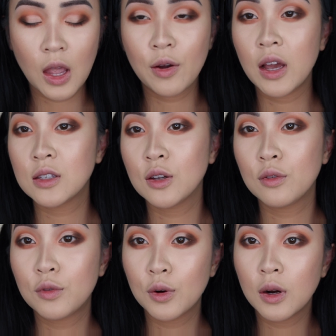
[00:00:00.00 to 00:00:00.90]
Okay, so
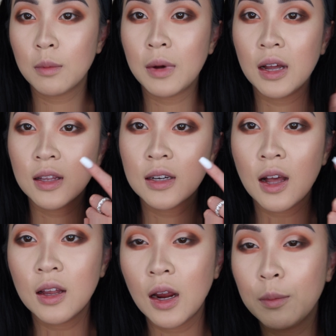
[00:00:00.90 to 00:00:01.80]
for my lid
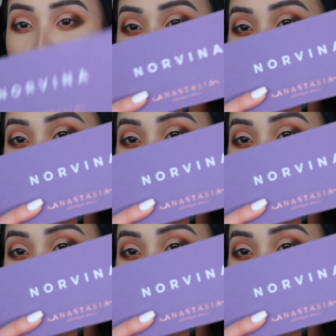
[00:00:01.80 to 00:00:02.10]
color, I'm gonna